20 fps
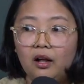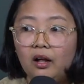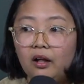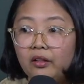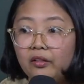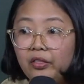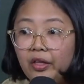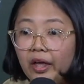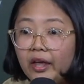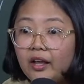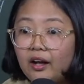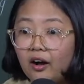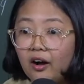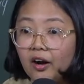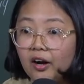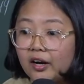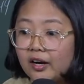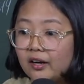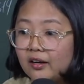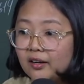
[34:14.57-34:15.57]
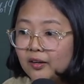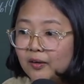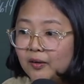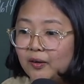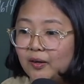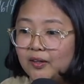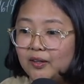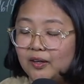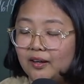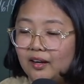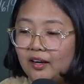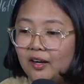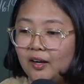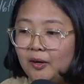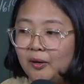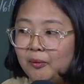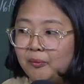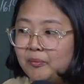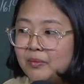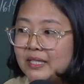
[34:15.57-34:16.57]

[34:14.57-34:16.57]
they are um,